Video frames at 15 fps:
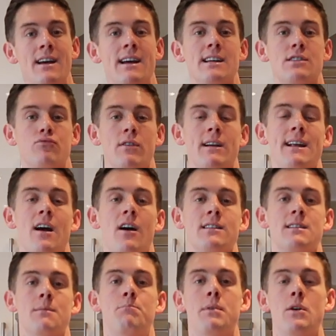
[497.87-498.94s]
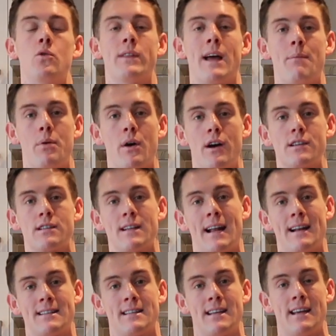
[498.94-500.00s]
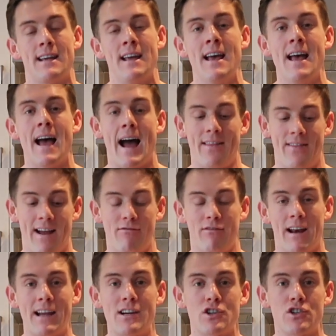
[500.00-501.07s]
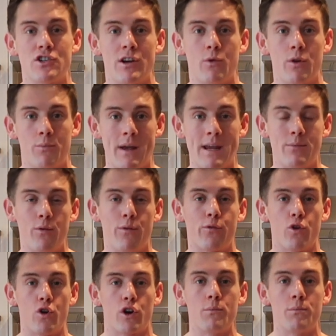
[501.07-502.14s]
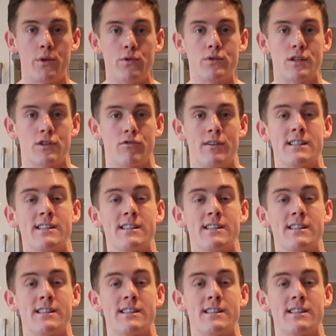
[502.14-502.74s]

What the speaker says: It's really hard to build that personality and that relationship with people through a computer screen.